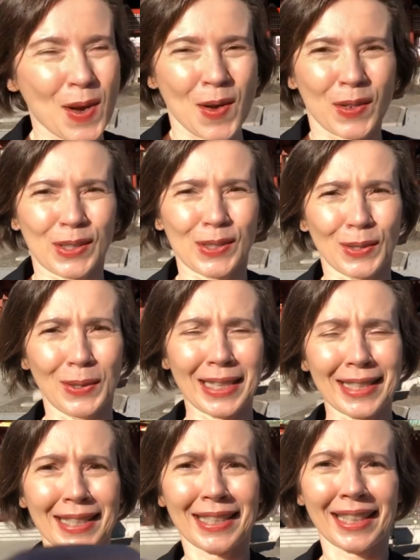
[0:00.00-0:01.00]
So
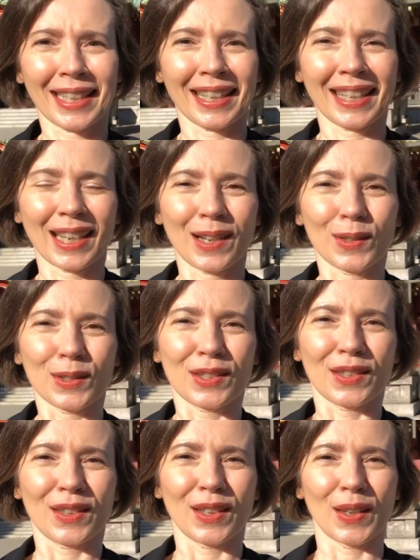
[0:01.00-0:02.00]
let's check out
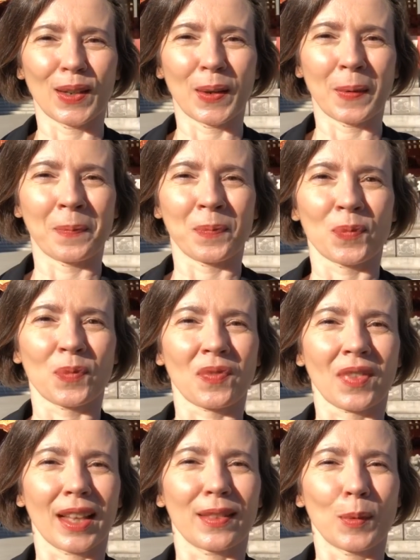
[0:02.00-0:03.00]

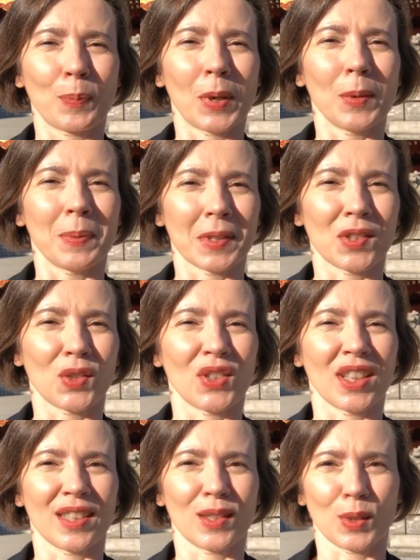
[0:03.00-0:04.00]
the purpose
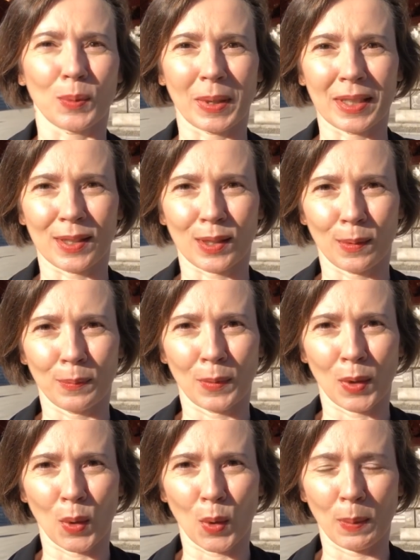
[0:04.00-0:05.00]
today is to buy some
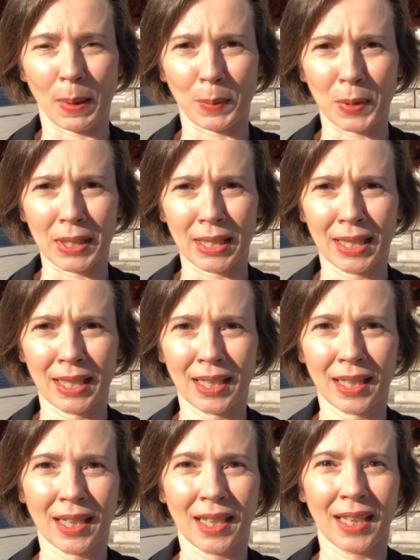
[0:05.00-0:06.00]
omamori.
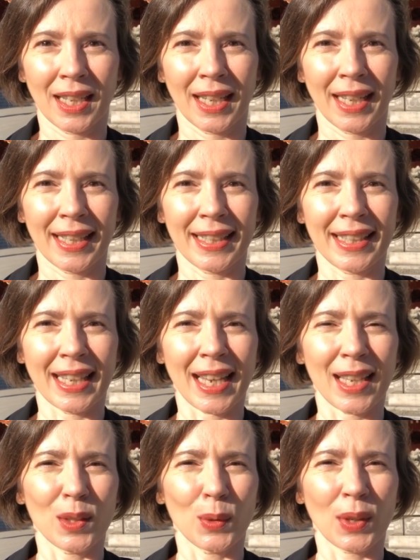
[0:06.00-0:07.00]

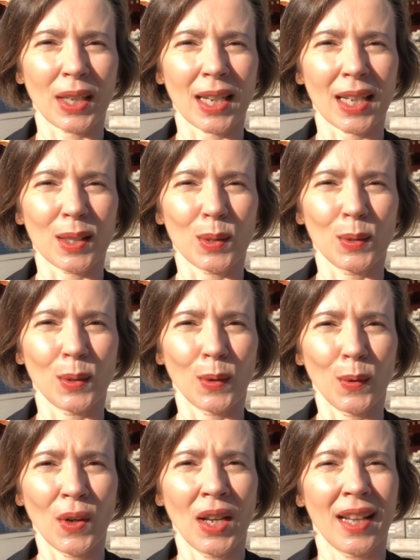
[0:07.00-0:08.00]
Yeah, Yuka, you
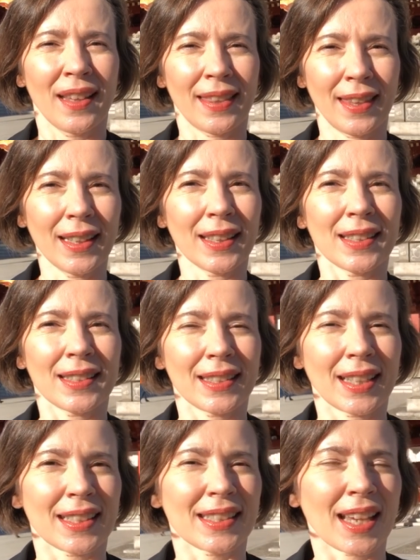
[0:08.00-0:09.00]
know, thing is
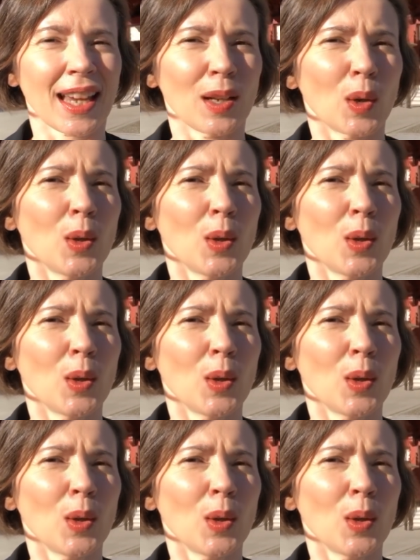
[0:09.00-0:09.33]
that I